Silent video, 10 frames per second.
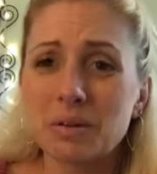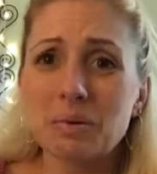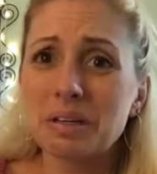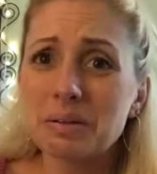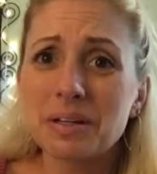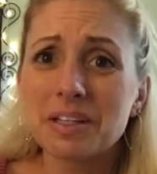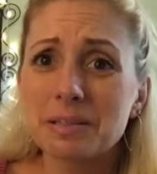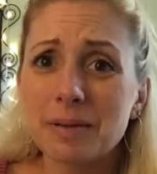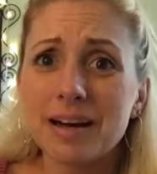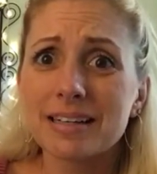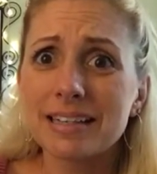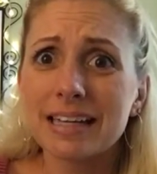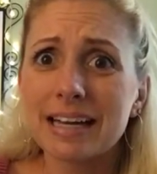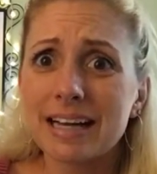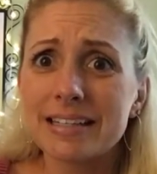what you'd expect, I
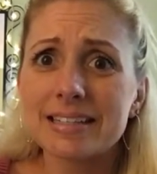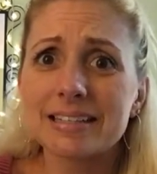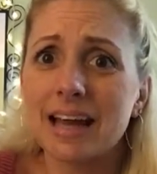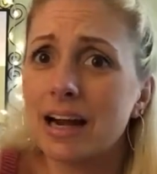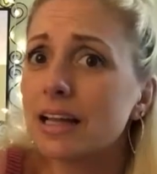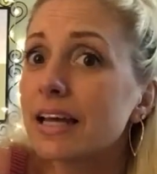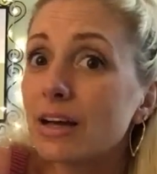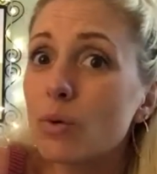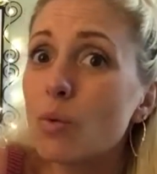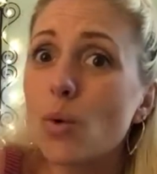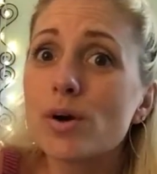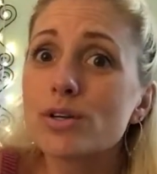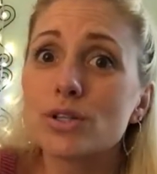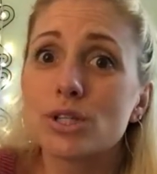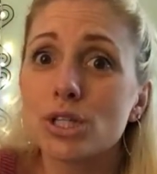guess. It's kind of like Orange
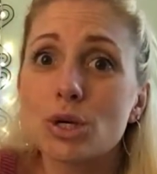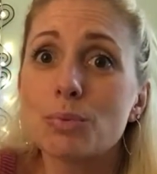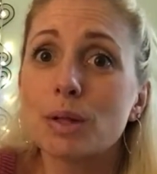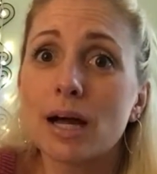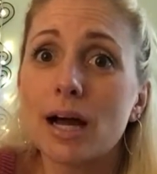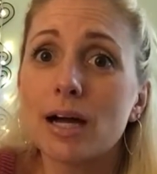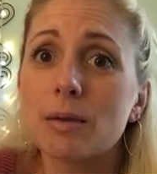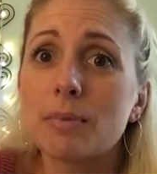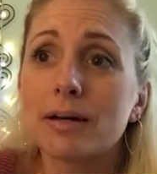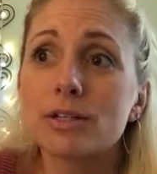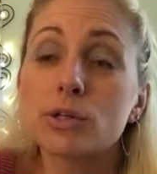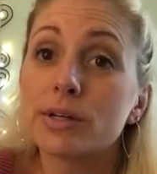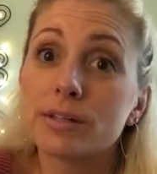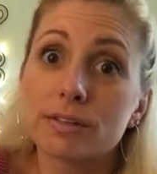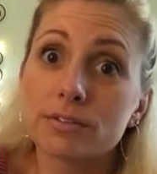is the New Black, but
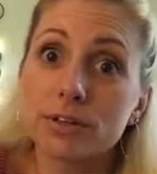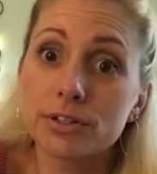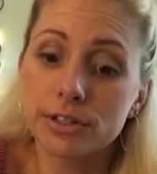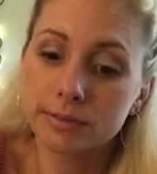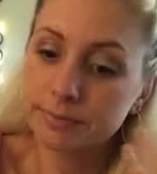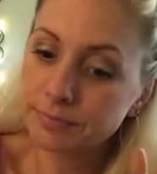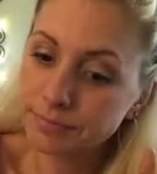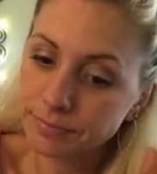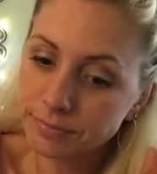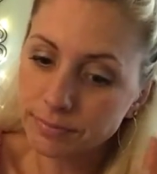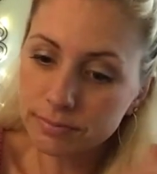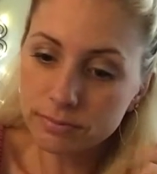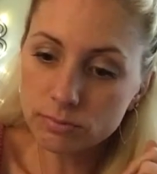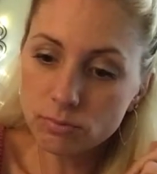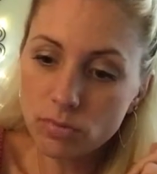Teresa's version.
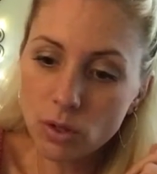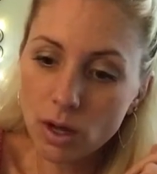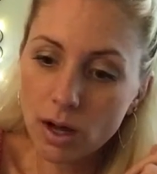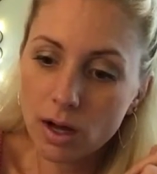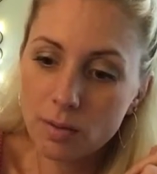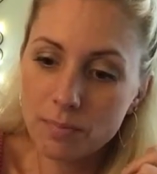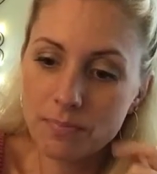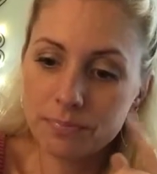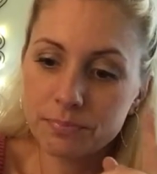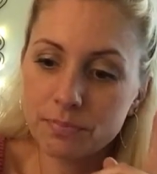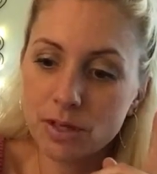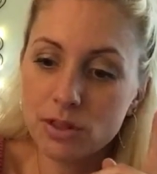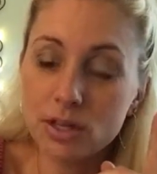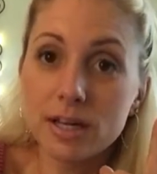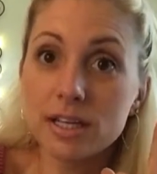
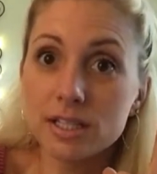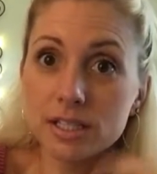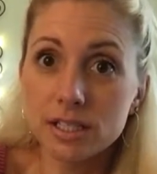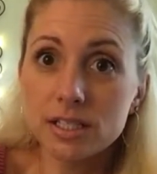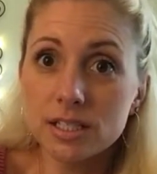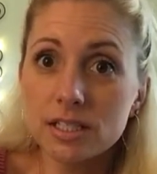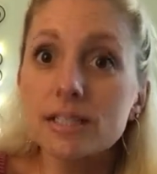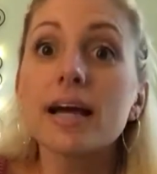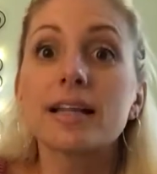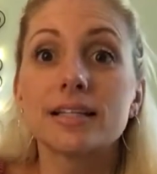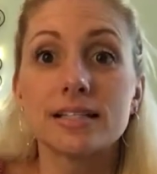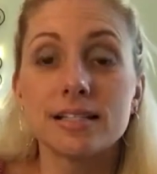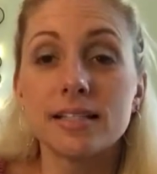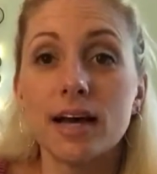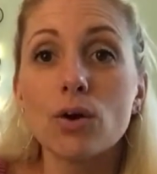The Assistants, I listened
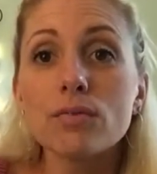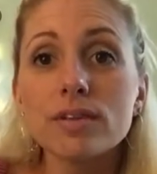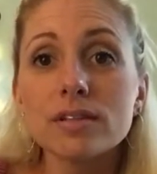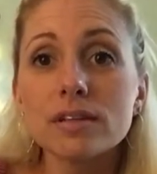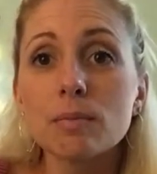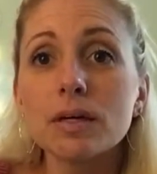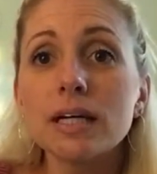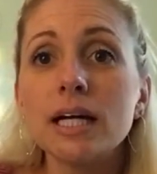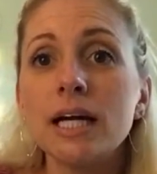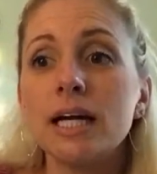to that over the summer.